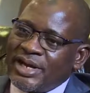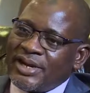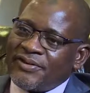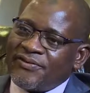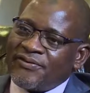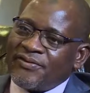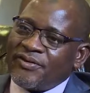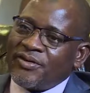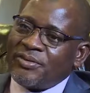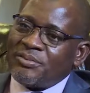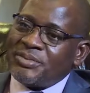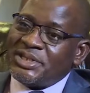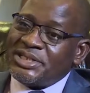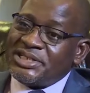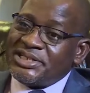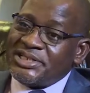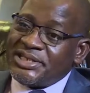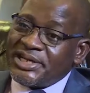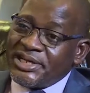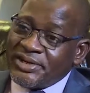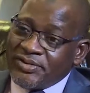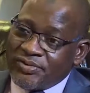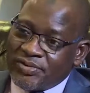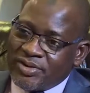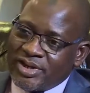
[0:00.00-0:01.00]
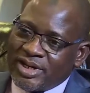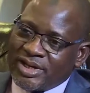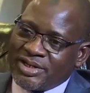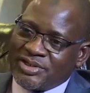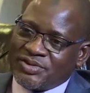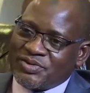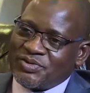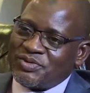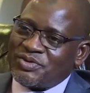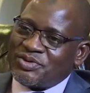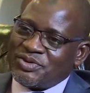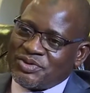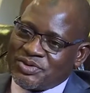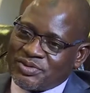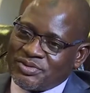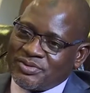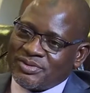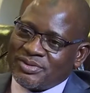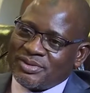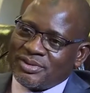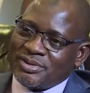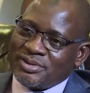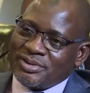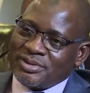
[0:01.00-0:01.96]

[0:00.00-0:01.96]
that from January to June,